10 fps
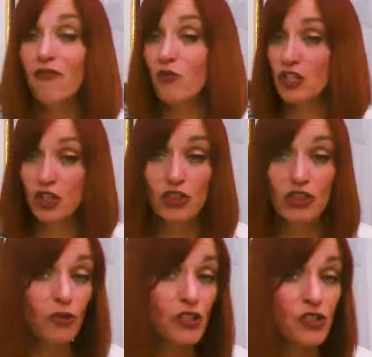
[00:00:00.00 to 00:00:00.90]
what you
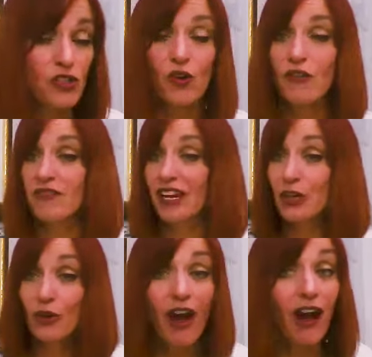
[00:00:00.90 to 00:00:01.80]
don't deserve, that you're
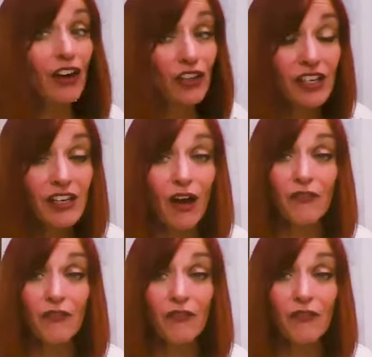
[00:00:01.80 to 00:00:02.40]
not good enough.